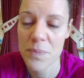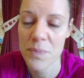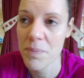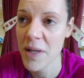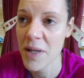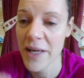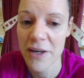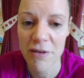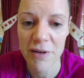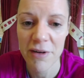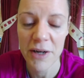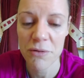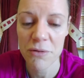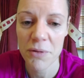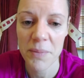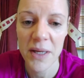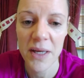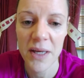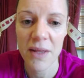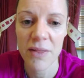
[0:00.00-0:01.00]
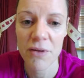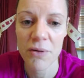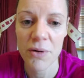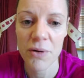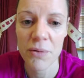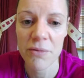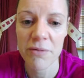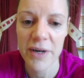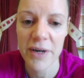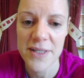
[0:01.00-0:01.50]
played around with making their
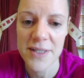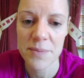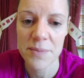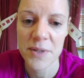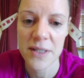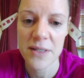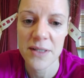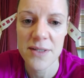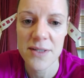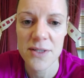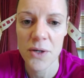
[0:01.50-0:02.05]
own recipes.